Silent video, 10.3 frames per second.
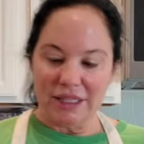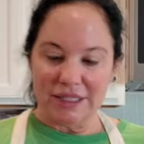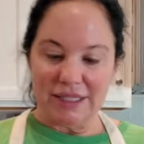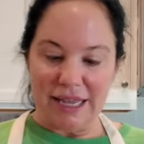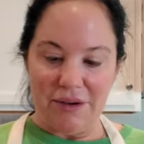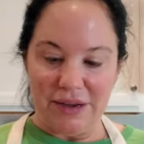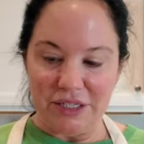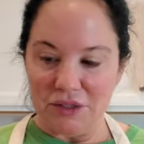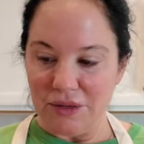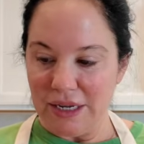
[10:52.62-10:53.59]
this is how I
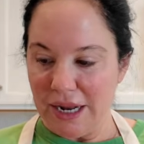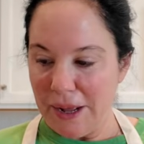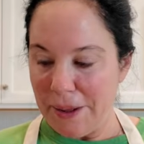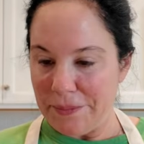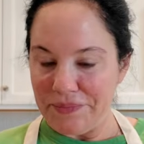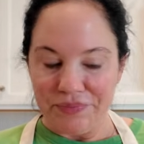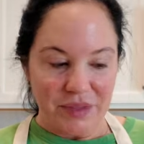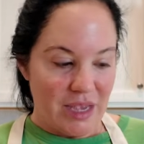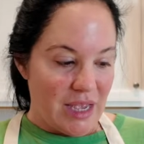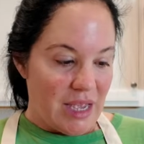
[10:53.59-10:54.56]
do it.
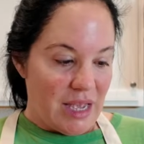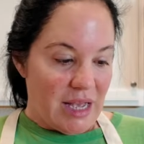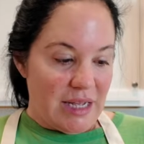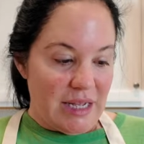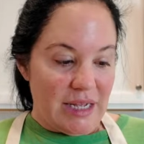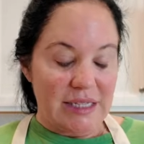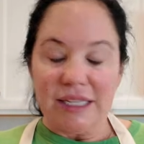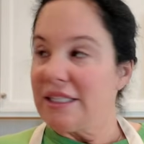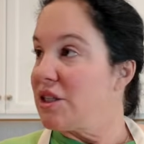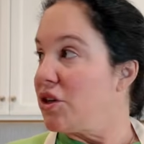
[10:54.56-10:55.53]

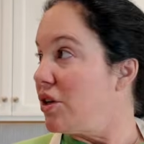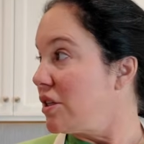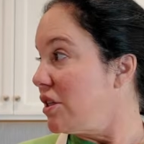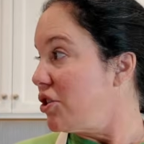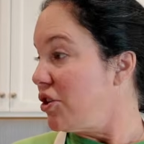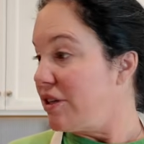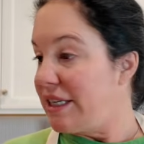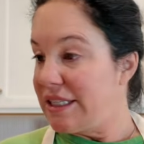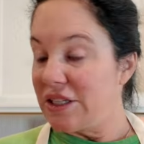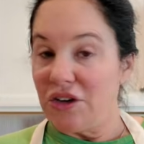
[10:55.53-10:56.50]
Since the
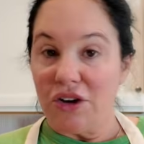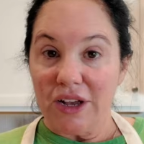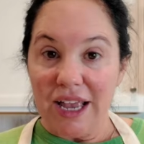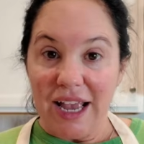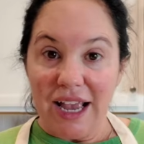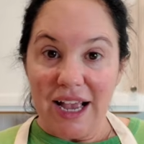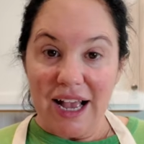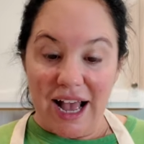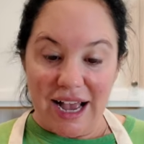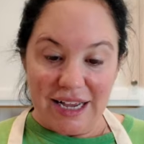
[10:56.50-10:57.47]
turkey's
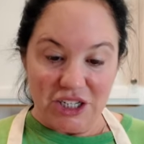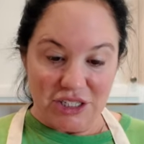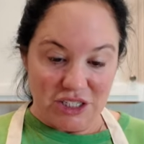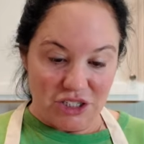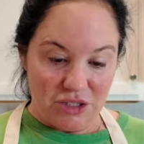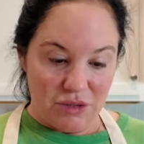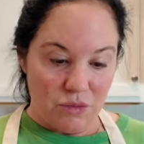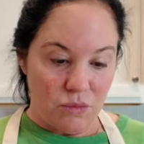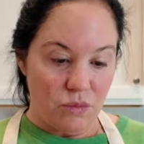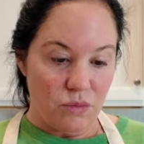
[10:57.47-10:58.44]
cooking, I just,
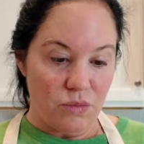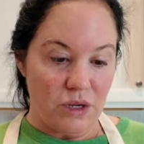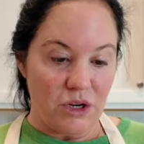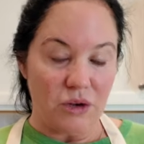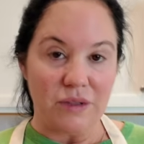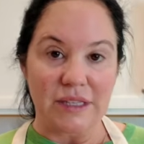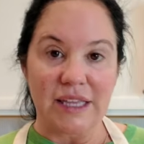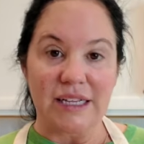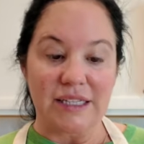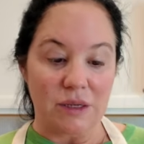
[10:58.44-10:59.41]
you know, the
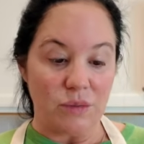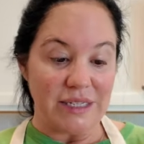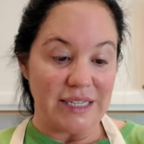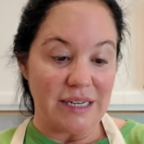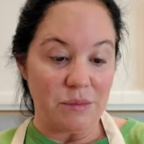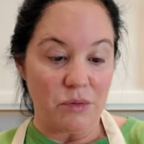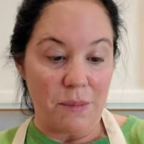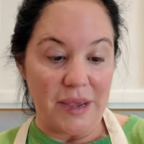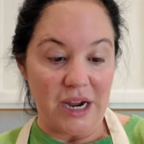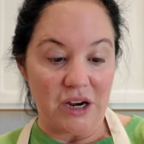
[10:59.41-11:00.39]
things that we didn't
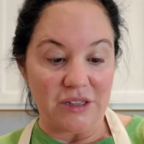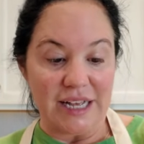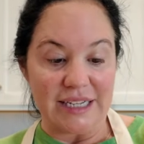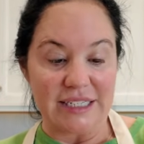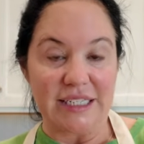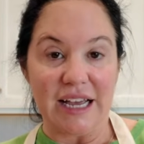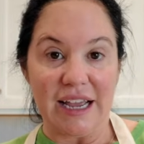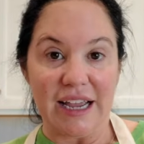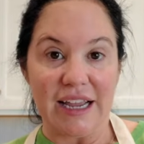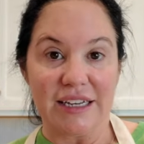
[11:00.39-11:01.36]
prepare last
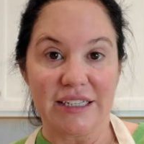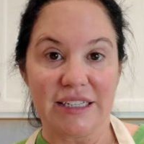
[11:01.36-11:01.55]
night.